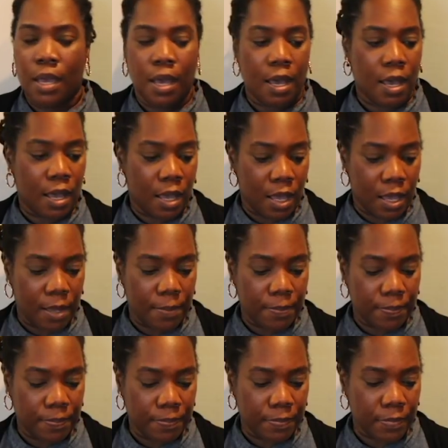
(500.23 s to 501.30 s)
I
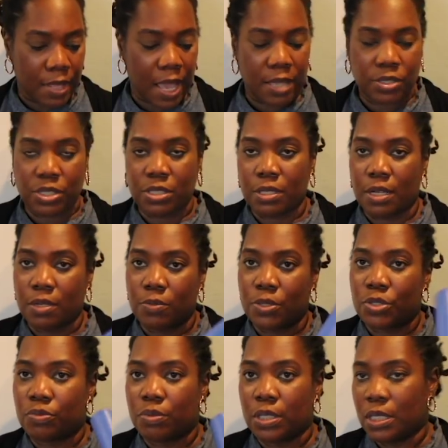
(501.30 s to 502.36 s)
just thought it
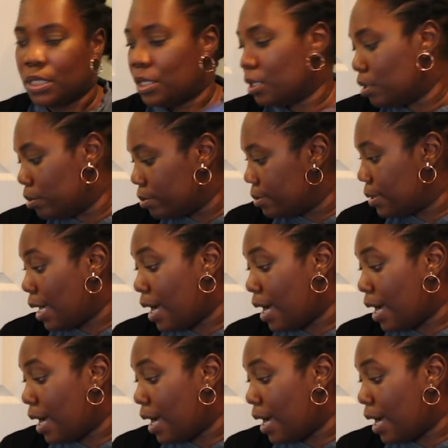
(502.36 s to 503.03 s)
was really cute.